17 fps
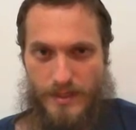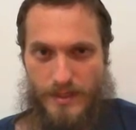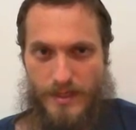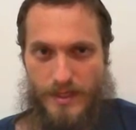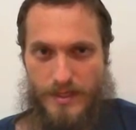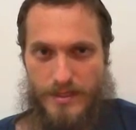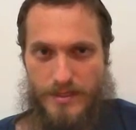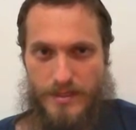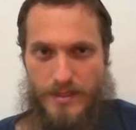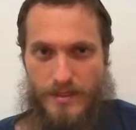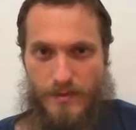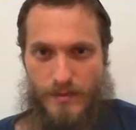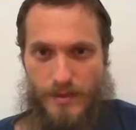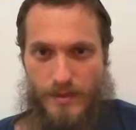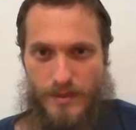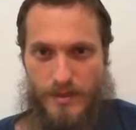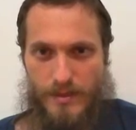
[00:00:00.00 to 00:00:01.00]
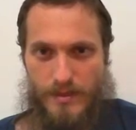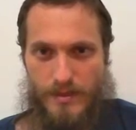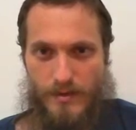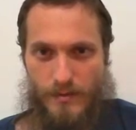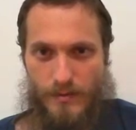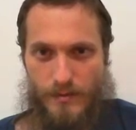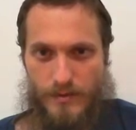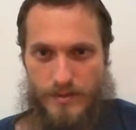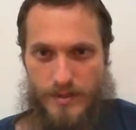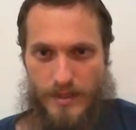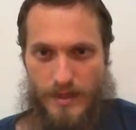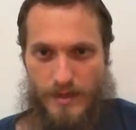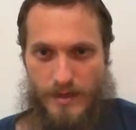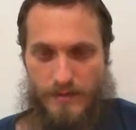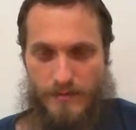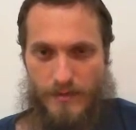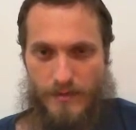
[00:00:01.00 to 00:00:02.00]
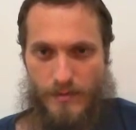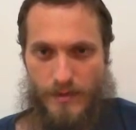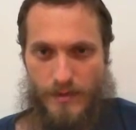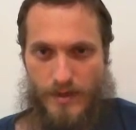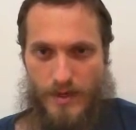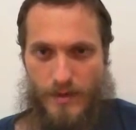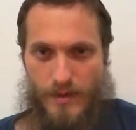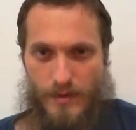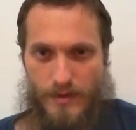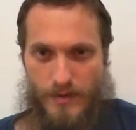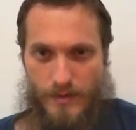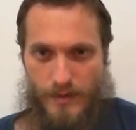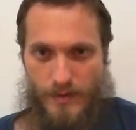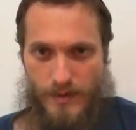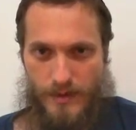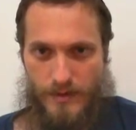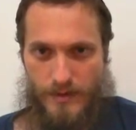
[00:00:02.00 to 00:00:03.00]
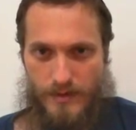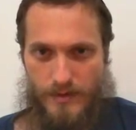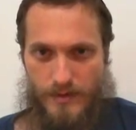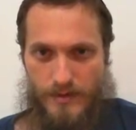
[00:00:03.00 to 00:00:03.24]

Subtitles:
and I see it with almost everyone I work with.